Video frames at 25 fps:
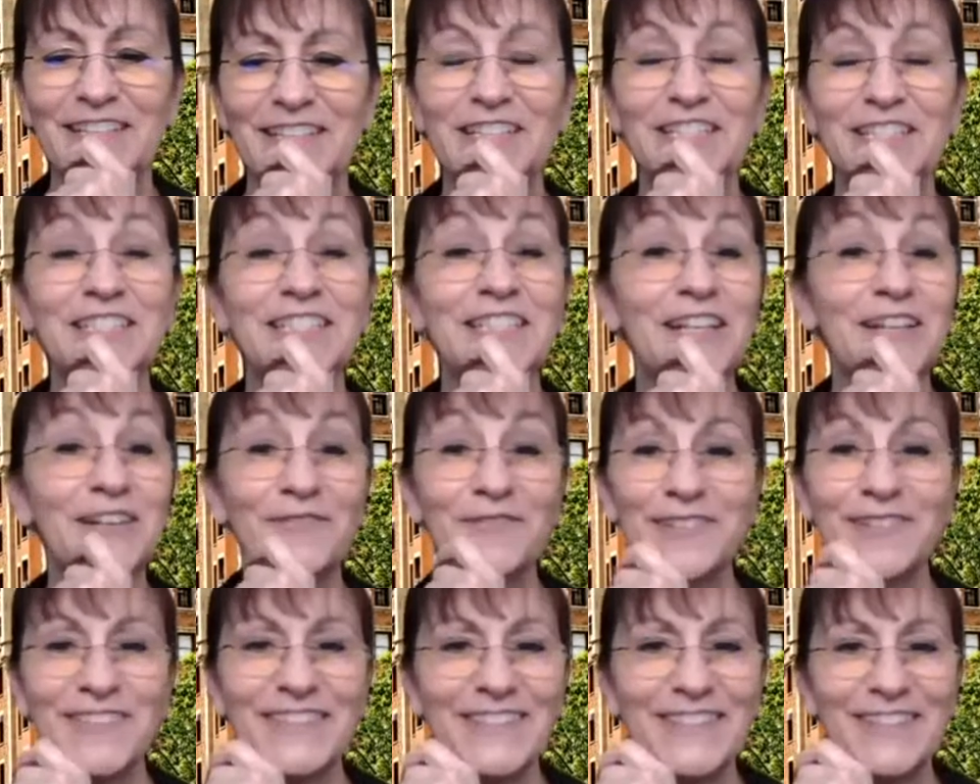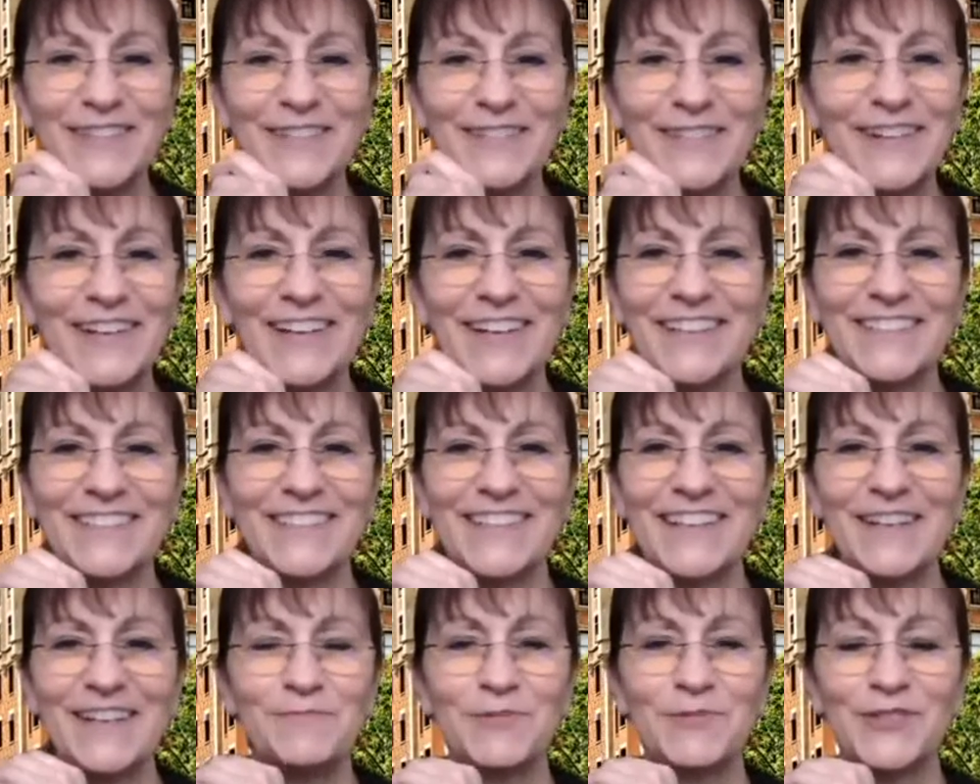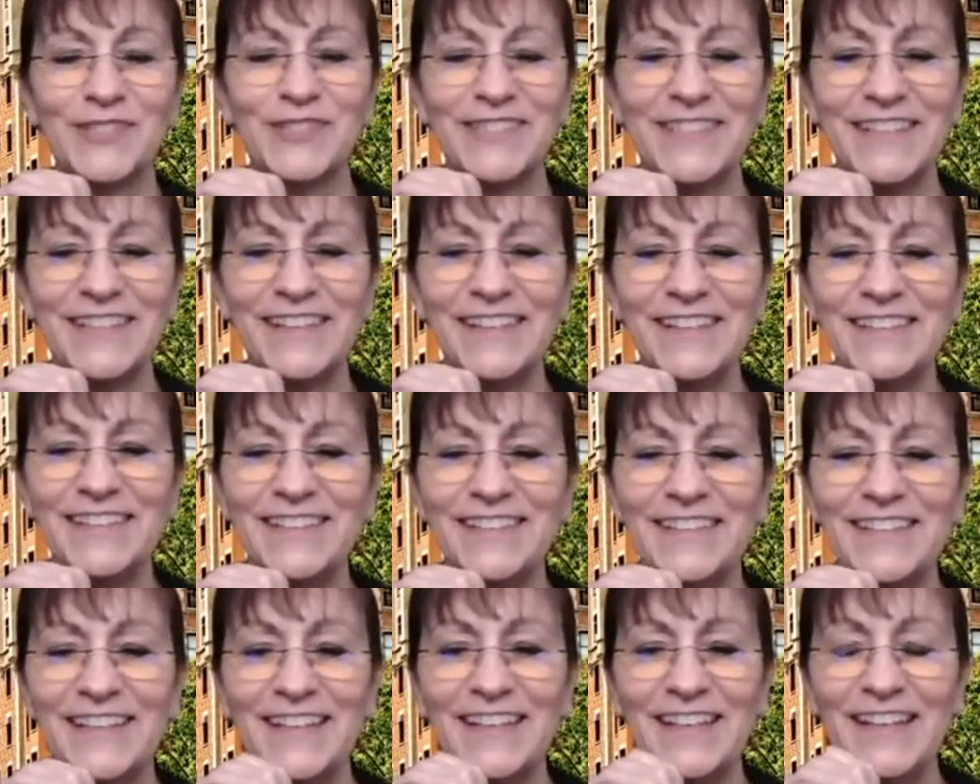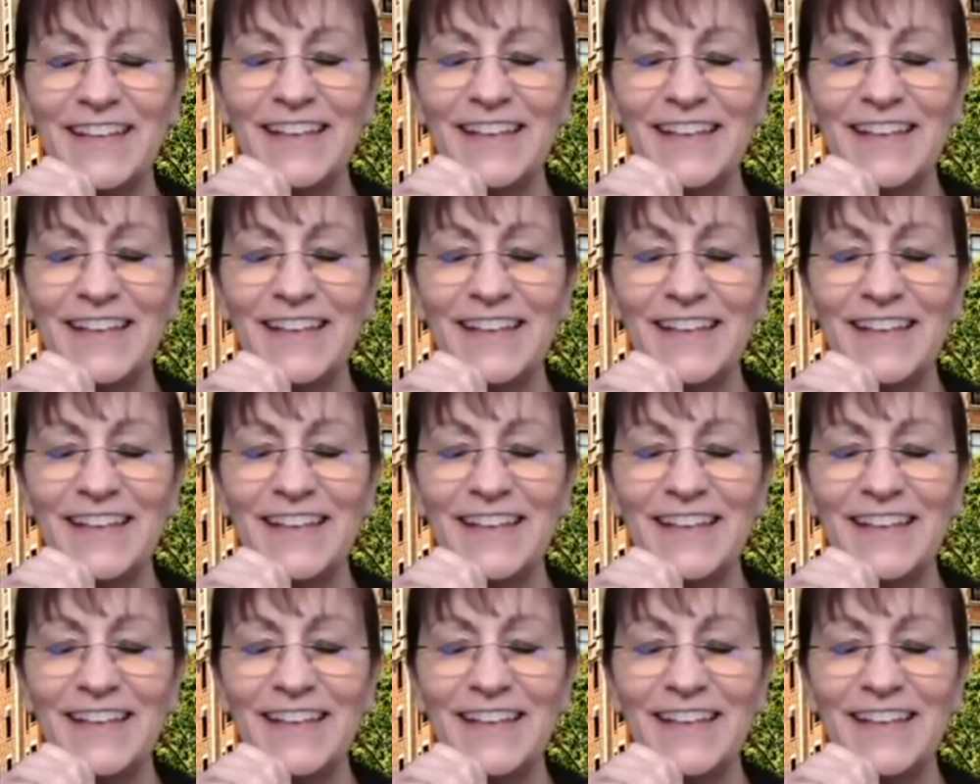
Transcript: share with you as I proceed.